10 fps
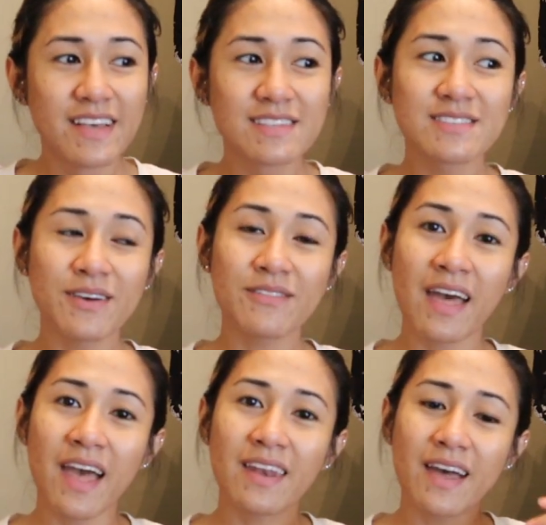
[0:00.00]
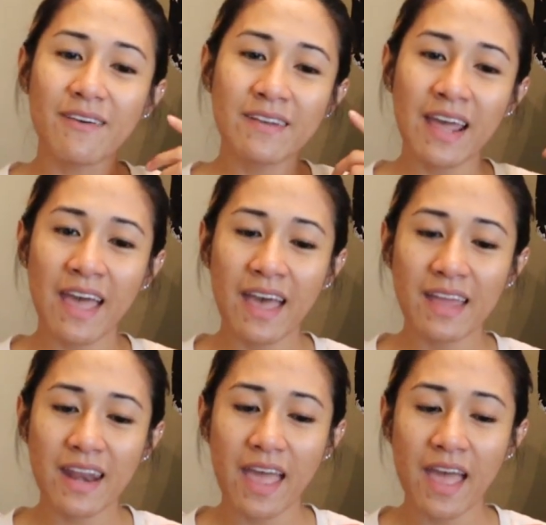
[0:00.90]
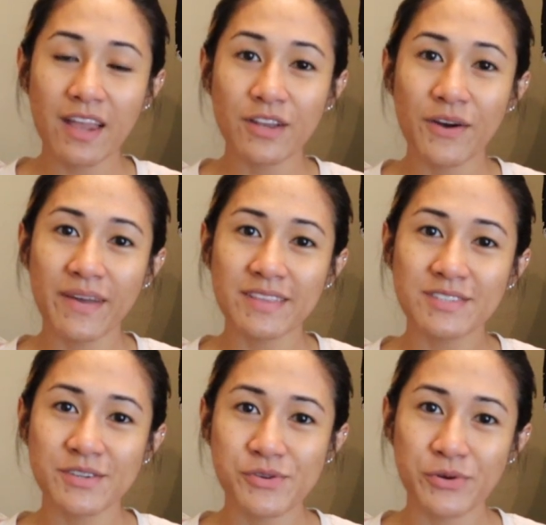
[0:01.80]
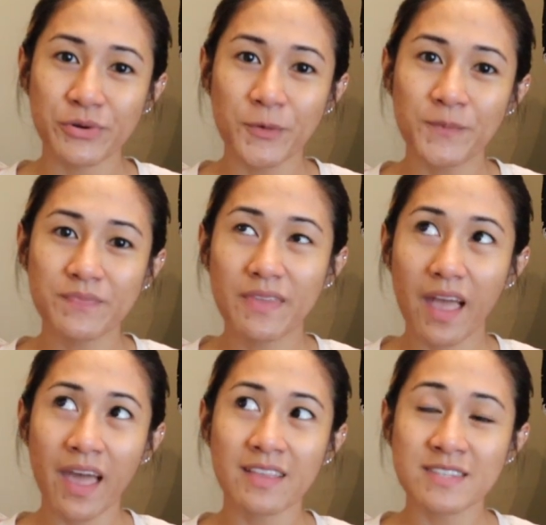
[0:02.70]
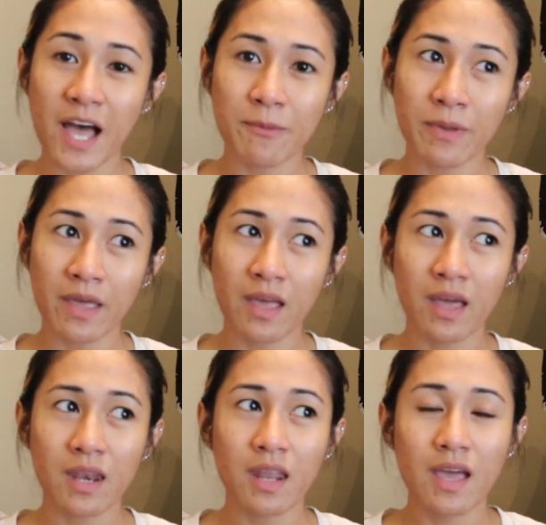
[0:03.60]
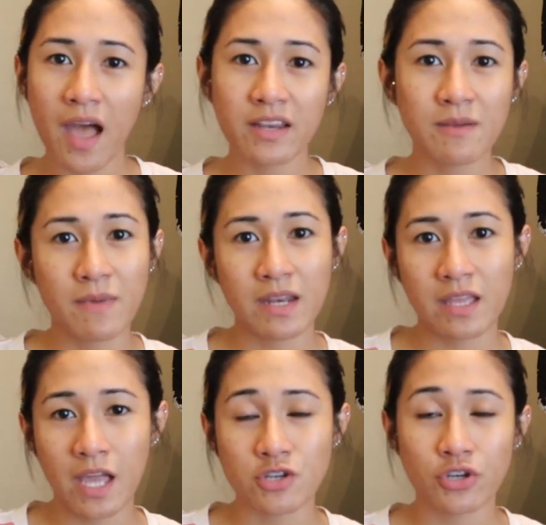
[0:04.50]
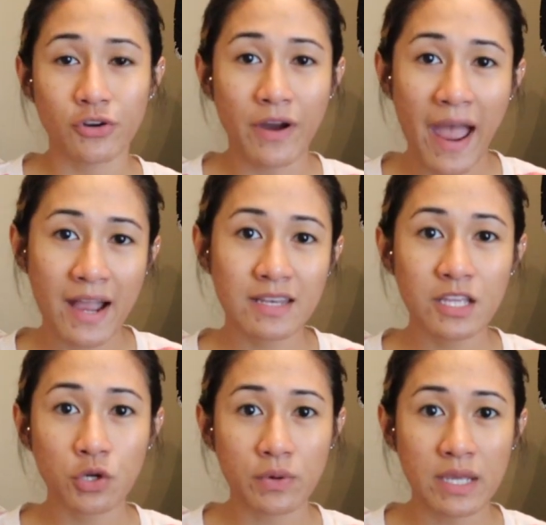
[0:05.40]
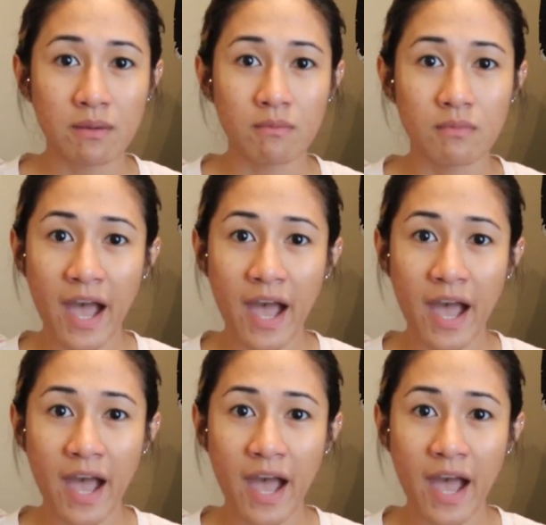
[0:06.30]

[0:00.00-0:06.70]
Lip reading: So then I went ahead and go into Google and type in acne medication or acne cream